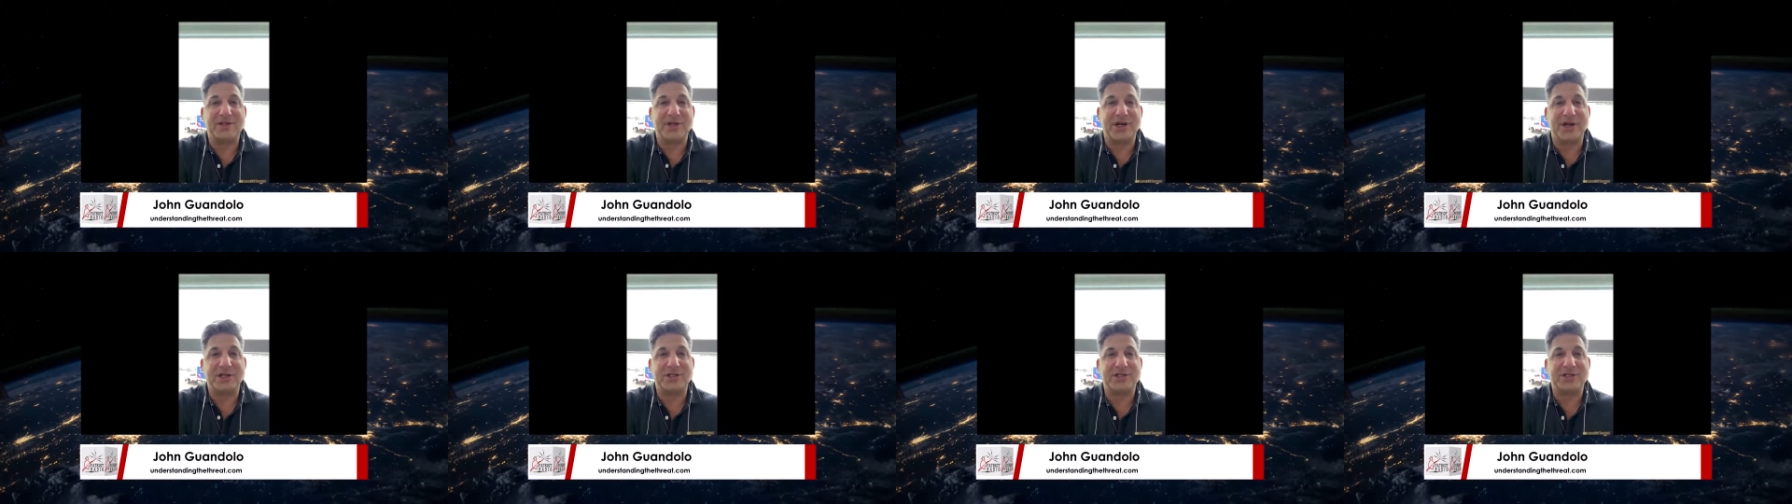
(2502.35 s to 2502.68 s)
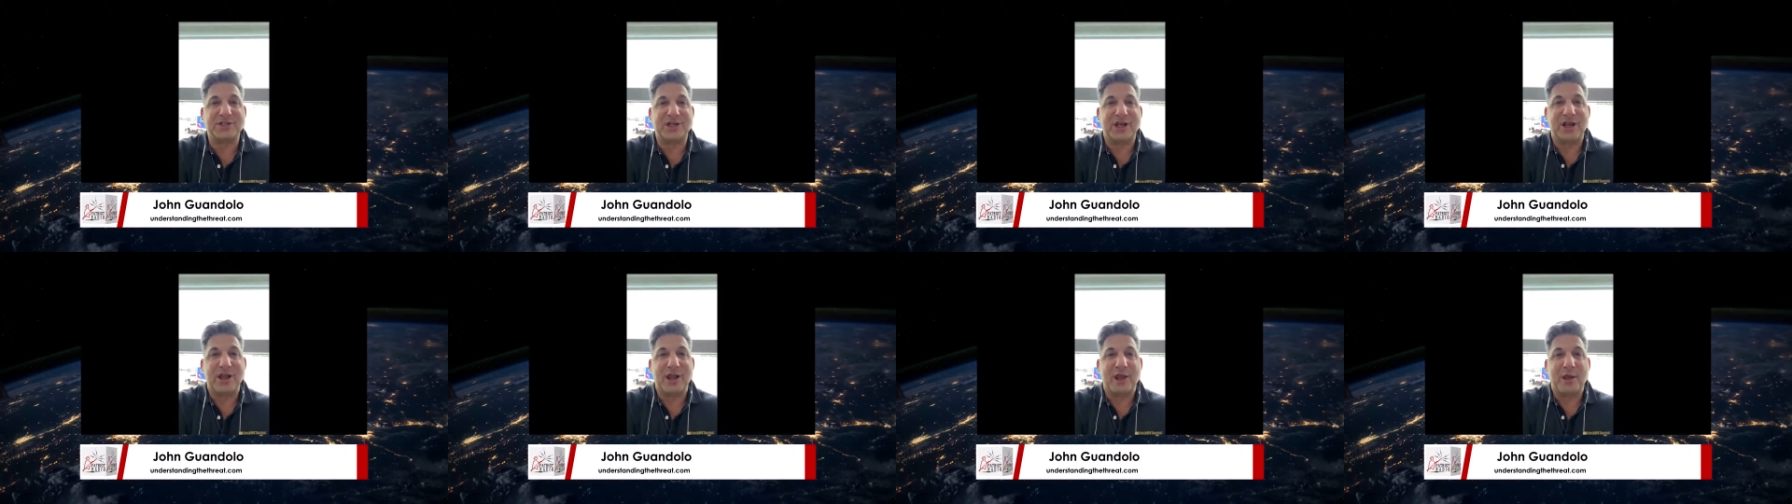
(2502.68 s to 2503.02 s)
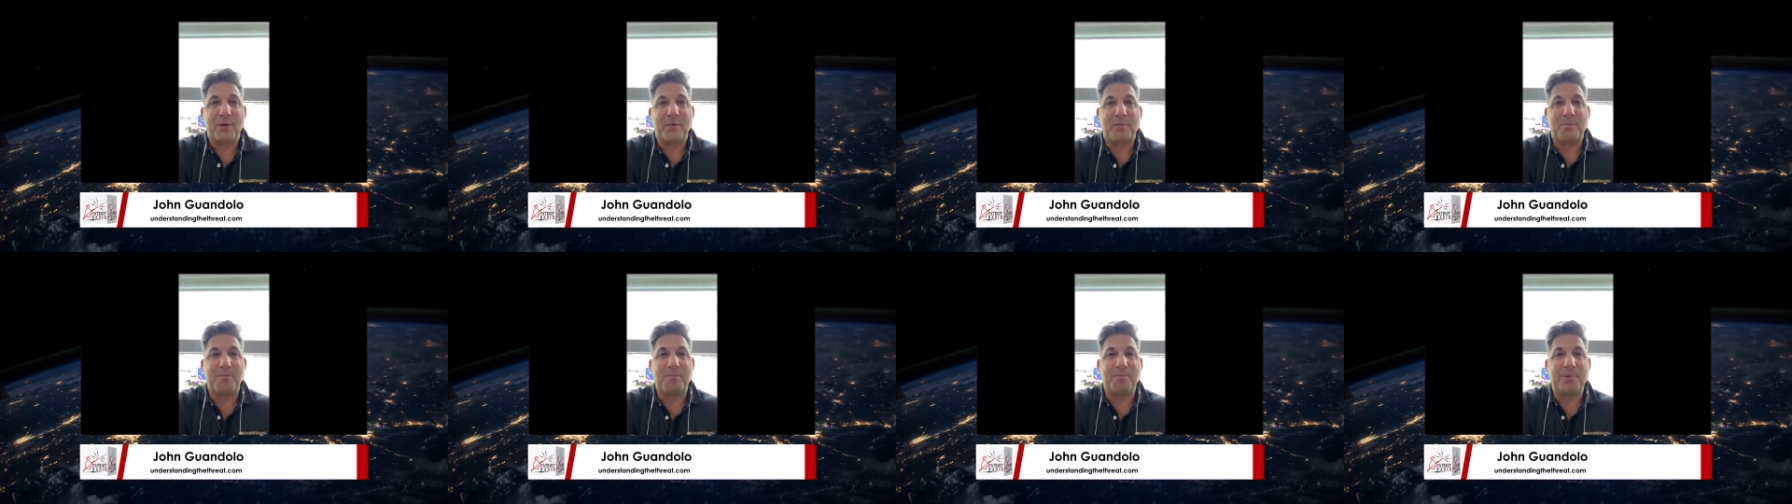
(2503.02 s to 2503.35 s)
just
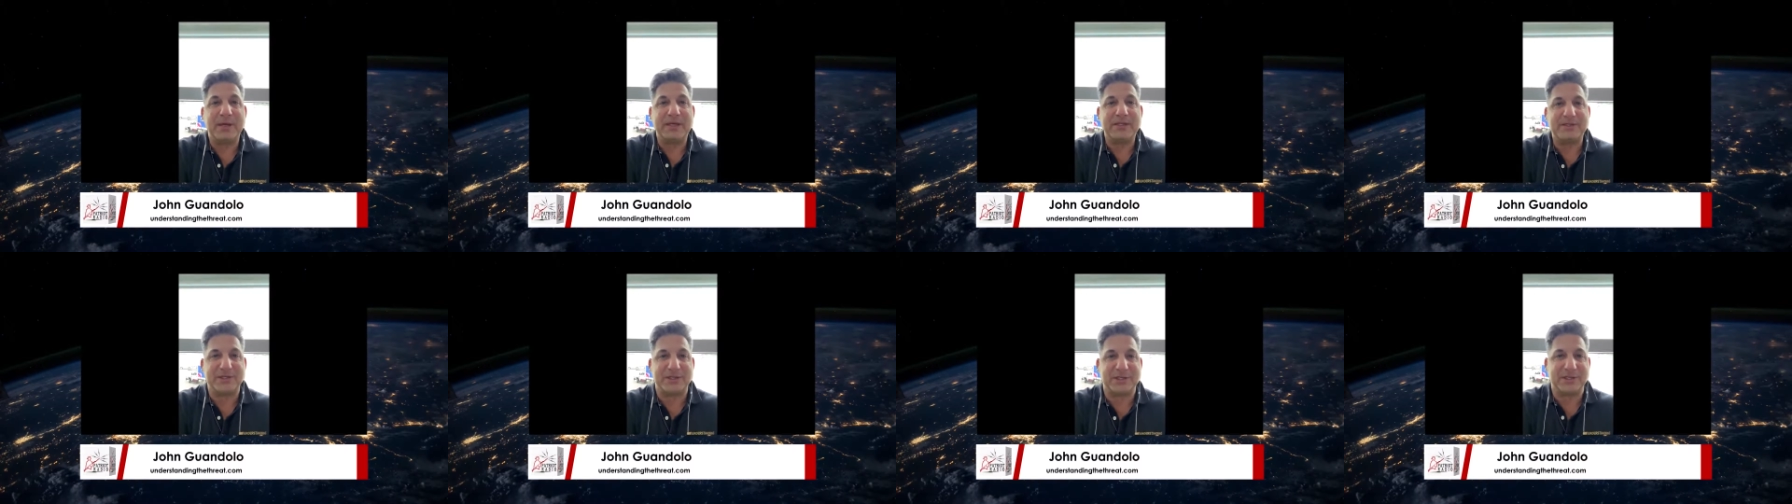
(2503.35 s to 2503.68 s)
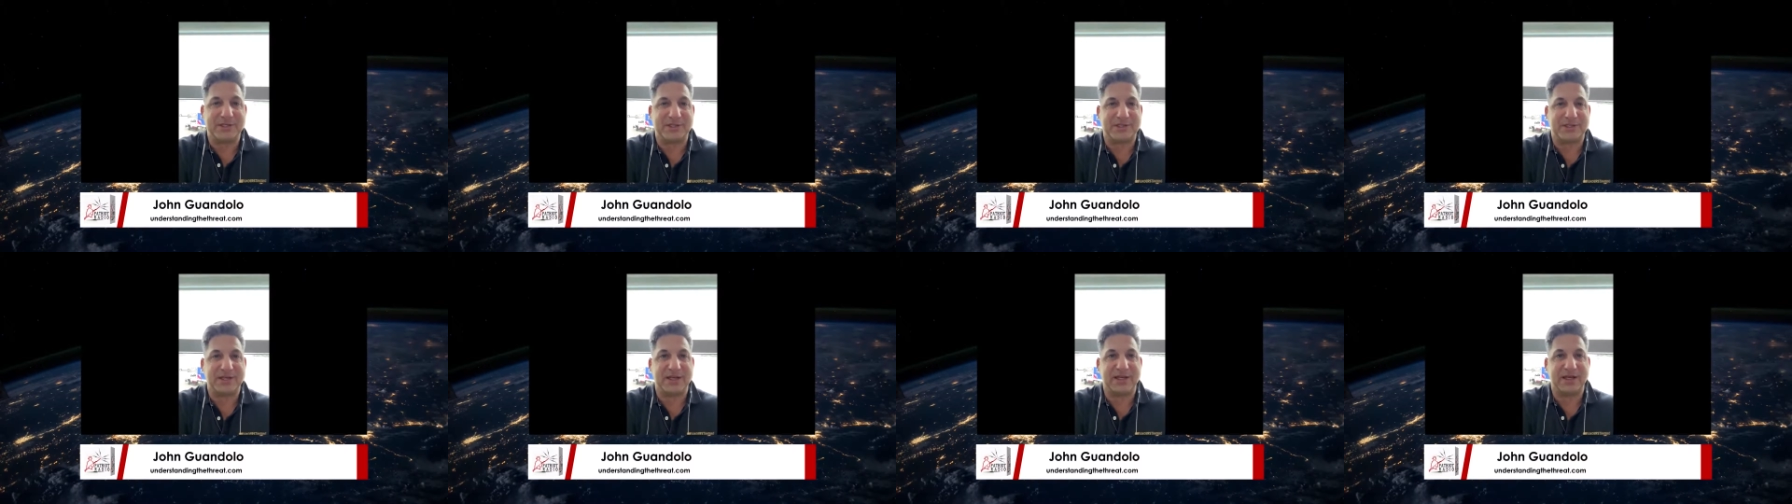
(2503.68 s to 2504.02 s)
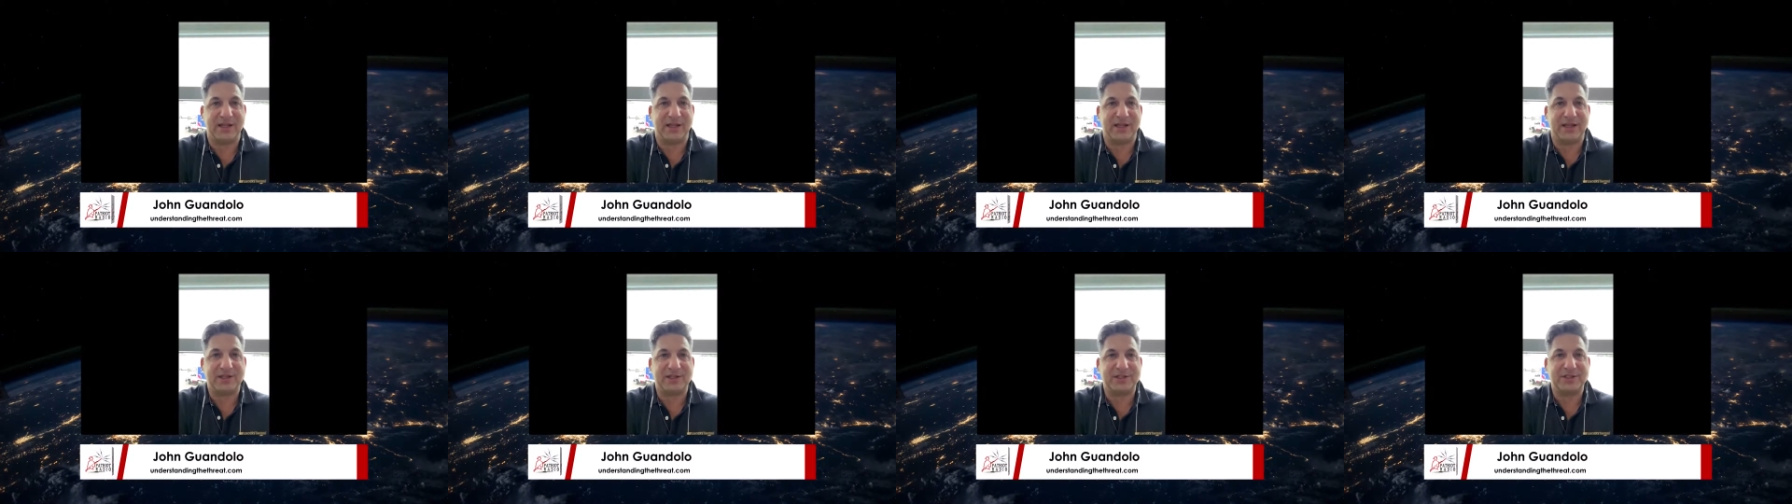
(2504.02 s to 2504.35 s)
business
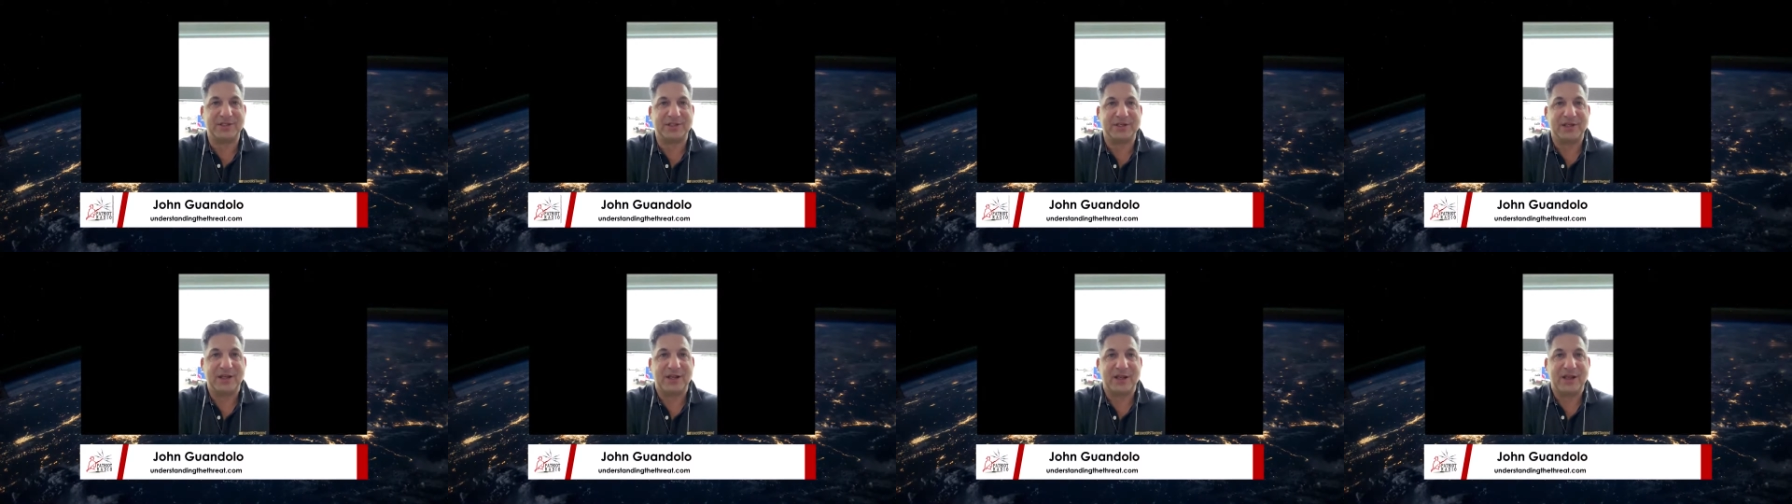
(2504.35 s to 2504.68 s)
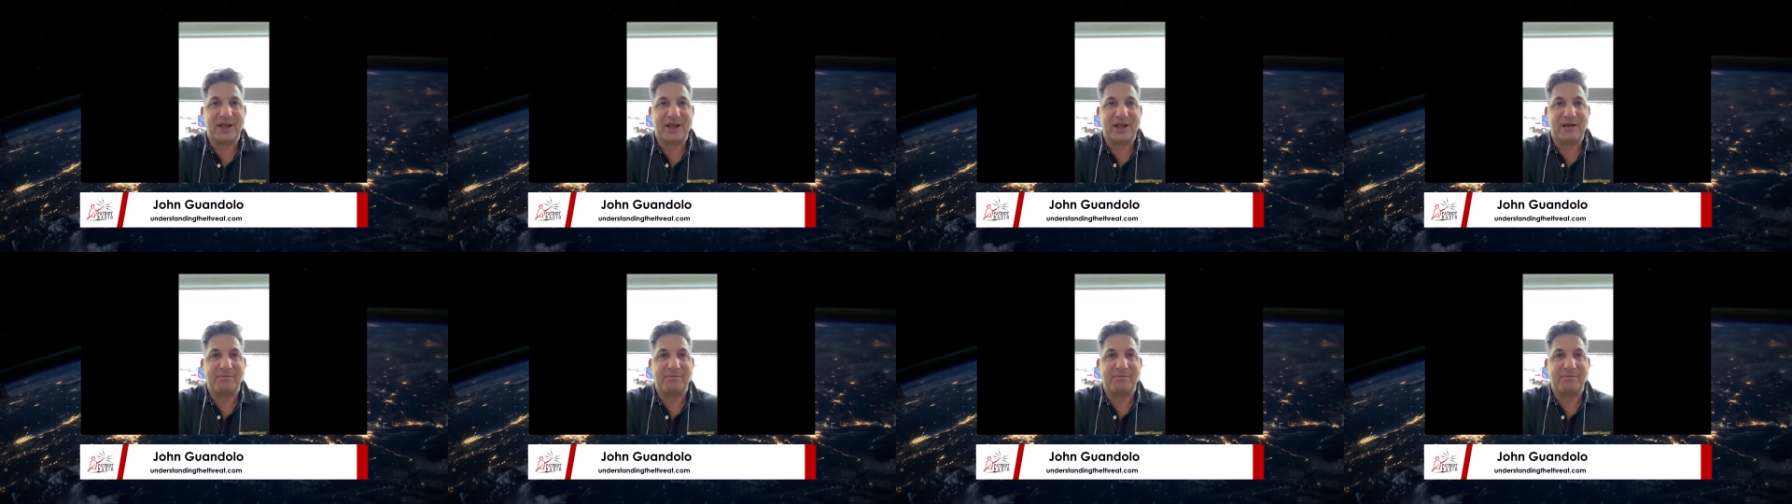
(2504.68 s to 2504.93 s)
dealings,